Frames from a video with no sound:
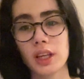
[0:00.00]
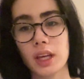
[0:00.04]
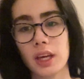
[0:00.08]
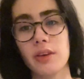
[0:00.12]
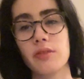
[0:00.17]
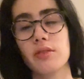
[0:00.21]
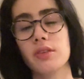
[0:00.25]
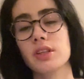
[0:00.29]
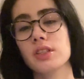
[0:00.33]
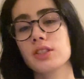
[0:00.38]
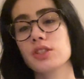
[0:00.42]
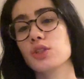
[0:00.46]
give
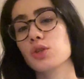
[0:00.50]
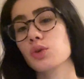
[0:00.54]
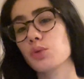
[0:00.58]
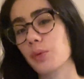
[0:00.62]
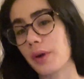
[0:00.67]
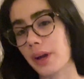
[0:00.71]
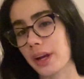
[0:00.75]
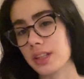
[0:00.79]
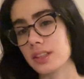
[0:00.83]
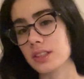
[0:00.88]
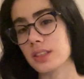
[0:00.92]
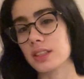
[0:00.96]
it to
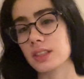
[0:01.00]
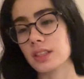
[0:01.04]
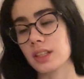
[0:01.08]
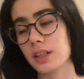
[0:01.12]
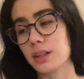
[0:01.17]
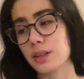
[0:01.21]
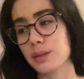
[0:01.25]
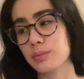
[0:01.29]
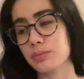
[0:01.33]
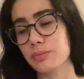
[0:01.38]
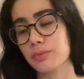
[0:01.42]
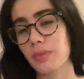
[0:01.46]

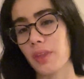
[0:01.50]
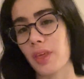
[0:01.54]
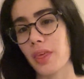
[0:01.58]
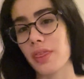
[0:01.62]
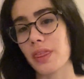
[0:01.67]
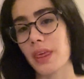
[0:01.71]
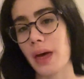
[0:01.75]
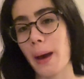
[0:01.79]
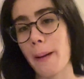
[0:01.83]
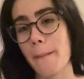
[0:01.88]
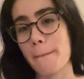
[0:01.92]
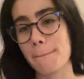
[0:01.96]
Ransom.
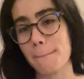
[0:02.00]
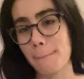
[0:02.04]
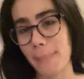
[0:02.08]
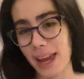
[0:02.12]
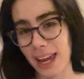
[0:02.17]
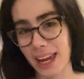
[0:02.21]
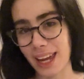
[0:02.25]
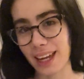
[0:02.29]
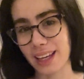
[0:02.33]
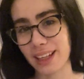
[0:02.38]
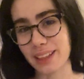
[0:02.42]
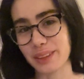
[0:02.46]
That
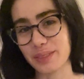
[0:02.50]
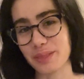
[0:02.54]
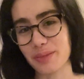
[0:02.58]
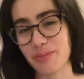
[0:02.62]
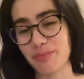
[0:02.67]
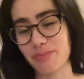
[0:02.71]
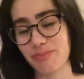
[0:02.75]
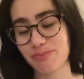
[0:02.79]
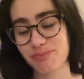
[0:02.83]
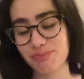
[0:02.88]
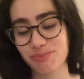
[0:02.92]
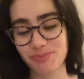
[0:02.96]
man
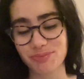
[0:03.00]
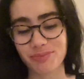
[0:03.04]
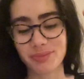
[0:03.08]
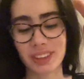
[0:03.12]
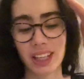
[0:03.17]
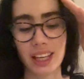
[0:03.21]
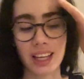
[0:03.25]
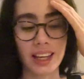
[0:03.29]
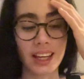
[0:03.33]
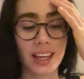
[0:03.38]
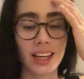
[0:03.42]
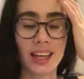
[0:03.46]

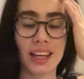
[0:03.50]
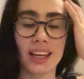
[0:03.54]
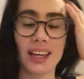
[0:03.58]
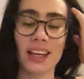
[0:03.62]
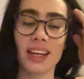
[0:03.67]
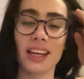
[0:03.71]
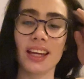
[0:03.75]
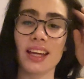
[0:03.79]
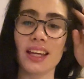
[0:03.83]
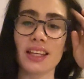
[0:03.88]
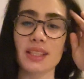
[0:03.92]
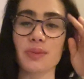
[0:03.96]

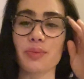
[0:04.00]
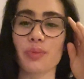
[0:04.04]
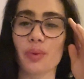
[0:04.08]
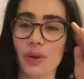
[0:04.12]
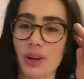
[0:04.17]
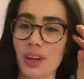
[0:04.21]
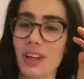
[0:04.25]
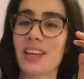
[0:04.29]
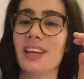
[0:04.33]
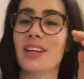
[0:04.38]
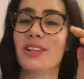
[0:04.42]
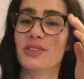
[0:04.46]
is
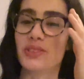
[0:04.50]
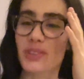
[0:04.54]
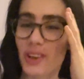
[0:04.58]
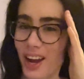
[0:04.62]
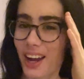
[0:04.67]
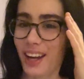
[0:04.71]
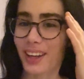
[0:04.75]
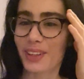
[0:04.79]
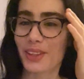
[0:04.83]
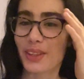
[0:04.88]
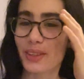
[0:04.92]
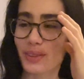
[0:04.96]
pretty
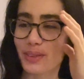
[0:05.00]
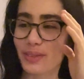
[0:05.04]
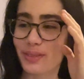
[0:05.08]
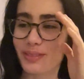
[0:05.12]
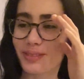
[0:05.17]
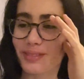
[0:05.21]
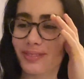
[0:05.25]
attractive.